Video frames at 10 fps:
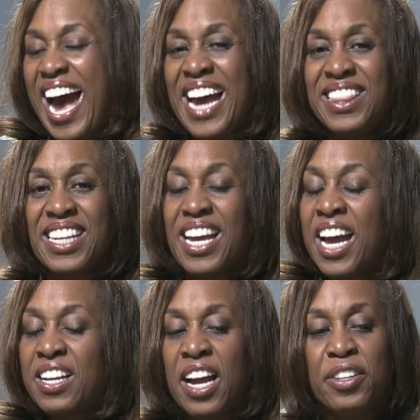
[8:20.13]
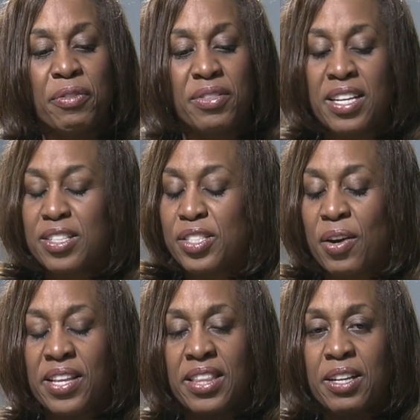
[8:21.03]
I think I, I don't think so.
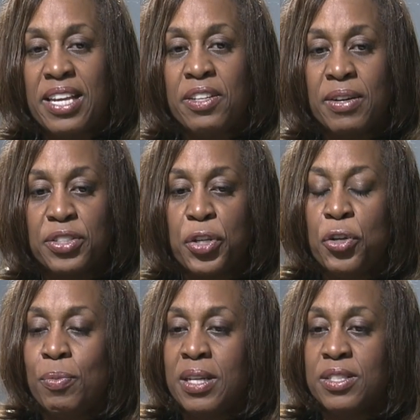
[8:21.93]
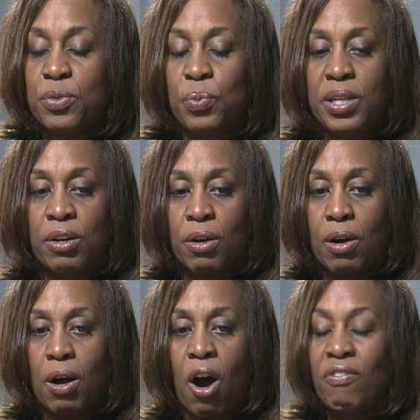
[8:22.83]
I think you know, as humans, we are
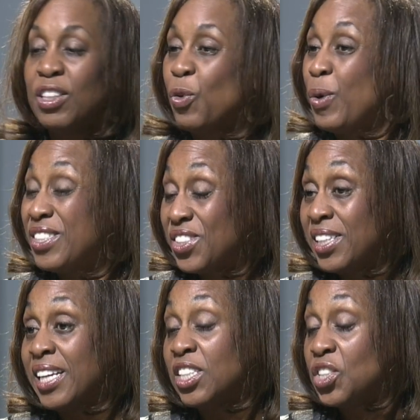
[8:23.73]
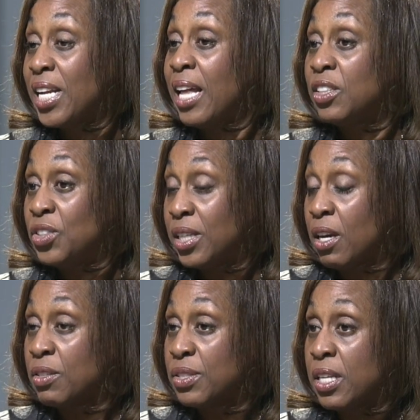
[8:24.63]
often questioning and challenging
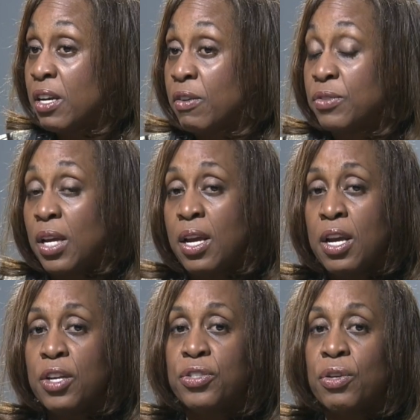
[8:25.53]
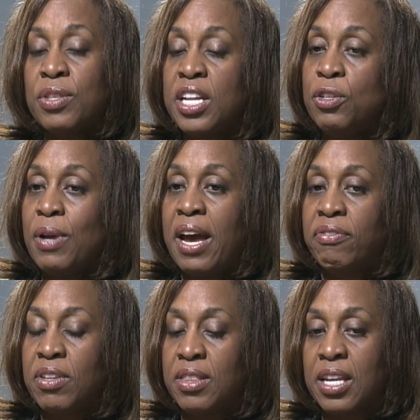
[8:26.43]
ourselves. So then you
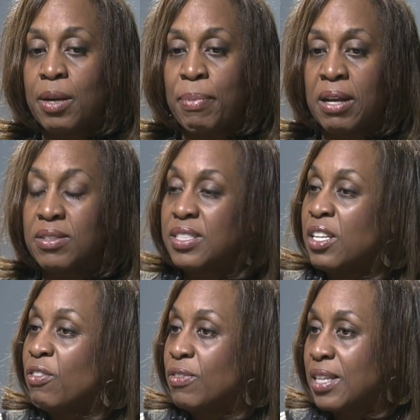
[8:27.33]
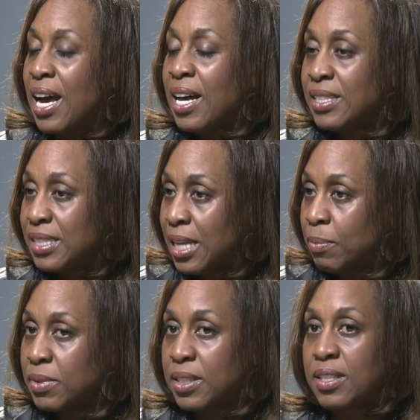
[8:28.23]
have to think about
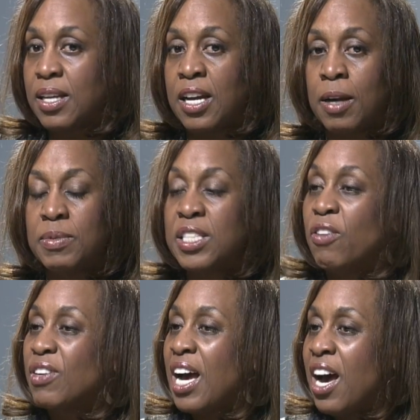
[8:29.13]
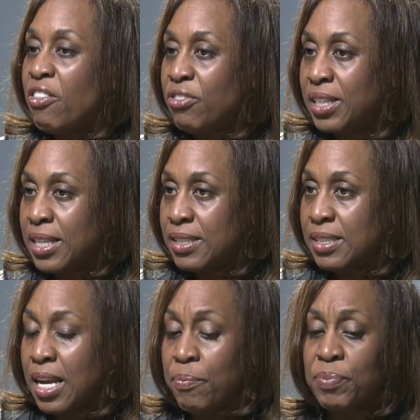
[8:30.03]
self-concept, um,
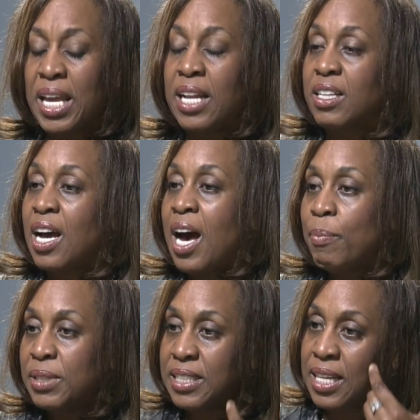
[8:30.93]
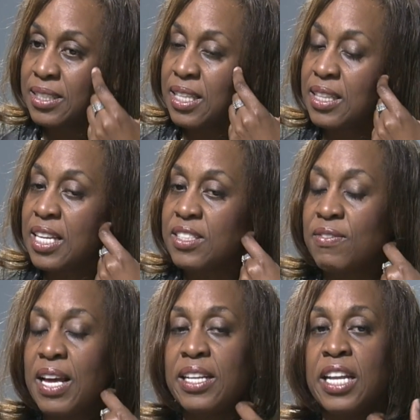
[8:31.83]
self-confidence, and competence, and things of
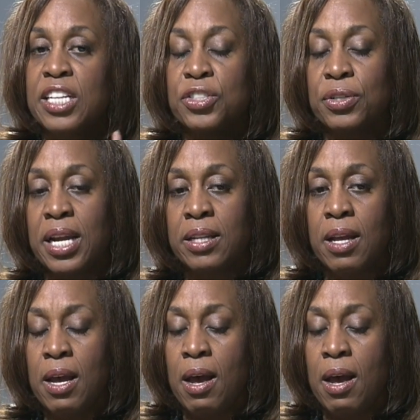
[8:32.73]
that nature. And